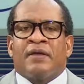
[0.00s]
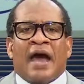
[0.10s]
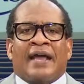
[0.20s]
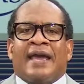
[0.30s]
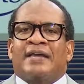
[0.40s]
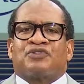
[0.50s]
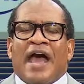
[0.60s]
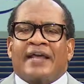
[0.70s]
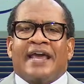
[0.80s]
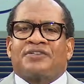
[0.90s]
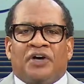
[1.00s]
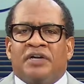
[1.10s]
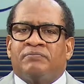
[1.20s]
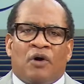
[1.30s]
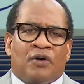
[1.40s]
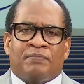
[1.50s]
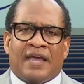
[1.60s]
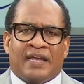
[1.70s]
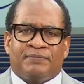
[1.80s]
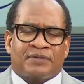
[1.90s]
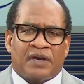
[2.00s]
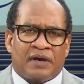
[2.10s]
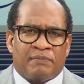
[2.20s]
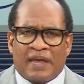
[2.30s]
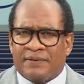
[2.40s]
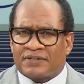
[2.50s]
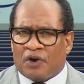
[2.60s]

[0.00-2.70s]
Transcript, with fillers: I guess I guess unborn babes uh, babies